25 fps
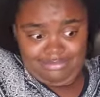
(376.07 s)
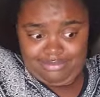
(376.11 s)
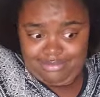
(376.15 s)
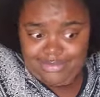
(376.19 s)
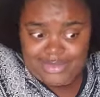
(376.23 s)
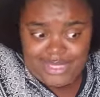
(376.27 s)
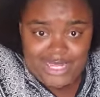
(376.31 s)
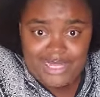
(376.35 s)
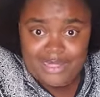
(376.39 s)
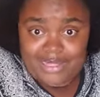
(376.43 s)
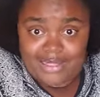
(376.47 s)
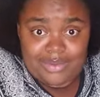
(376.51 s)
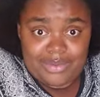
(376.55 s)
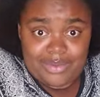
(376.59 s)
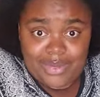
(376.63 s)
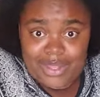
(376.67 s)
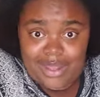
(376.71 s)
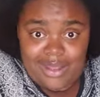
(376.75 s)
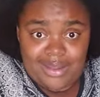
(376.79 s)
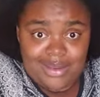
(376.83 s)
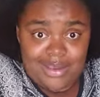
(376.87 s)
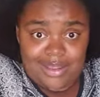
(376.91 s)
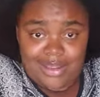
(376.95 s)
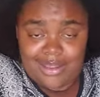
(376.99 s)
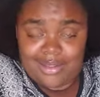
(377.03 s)
that's
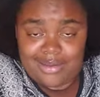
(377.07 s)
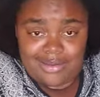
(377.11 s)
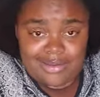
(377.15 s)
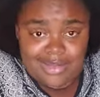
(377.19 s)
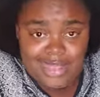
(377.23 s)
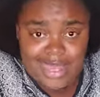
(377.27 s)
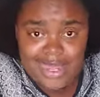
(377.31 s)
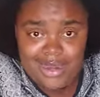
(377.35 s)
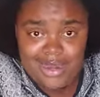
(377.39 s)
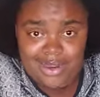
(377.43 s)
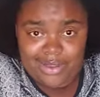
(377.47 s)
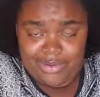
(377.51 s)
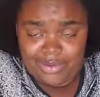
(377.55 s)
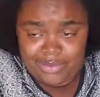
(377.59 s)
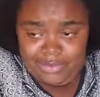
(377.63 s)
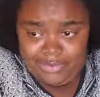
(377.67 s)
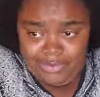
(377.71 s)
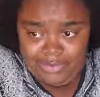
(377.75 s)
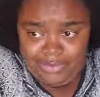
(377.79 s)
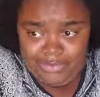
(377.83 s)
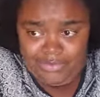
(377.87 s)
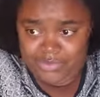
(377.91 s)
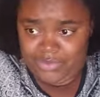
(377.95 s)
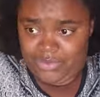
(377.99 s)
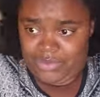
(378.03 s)
about it. I don't,
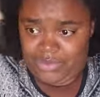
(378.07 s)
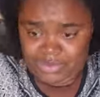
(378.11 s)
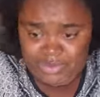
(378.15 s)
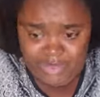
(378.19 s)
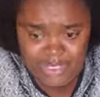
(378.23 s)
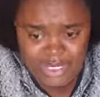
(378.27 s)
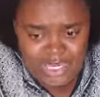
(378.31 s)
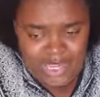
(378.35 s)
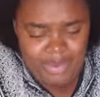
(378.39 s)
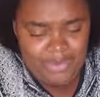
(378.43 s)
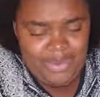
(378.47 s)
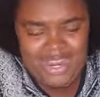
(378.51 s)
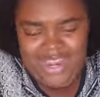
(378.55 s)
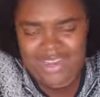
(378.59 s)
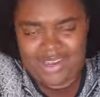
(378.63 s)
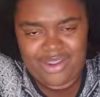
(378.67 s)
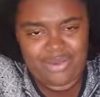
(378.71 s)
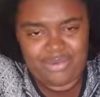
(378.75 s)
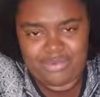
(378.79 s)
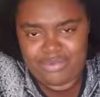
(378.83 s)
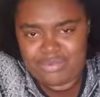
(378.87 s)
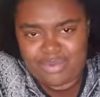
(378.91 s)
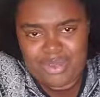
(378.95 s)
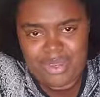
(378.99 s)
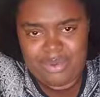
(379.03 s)
you know what I mean? I know
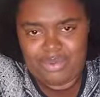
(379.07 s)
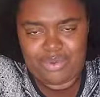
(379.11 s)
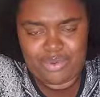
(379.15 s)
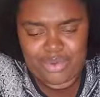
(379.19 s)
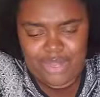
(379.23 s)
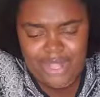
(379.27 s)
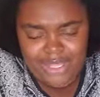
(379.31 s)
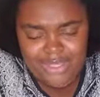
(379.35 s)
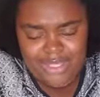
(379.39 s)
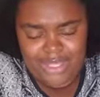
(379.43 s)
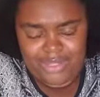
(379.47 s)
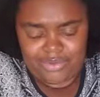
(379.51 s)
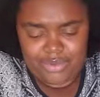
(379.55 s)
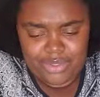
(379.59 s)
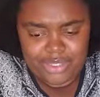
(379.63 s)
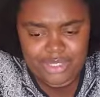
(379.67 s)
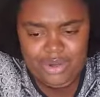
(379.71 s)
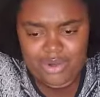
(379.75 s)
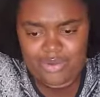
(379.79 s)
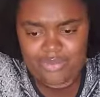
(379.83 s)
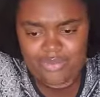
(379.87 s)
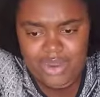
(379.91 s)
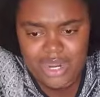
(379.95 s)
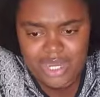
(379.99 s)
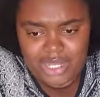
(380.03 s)
people like they twist
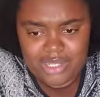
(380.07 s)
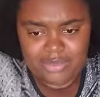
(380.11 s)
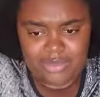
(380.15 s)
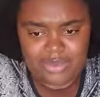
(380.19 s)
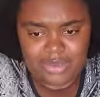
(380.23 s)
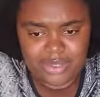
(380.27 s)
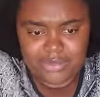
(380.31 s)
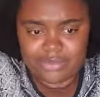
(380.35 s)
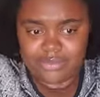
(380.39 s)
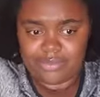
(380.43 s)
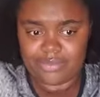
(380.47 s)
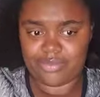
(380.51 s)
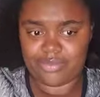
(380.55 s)
certain ways, but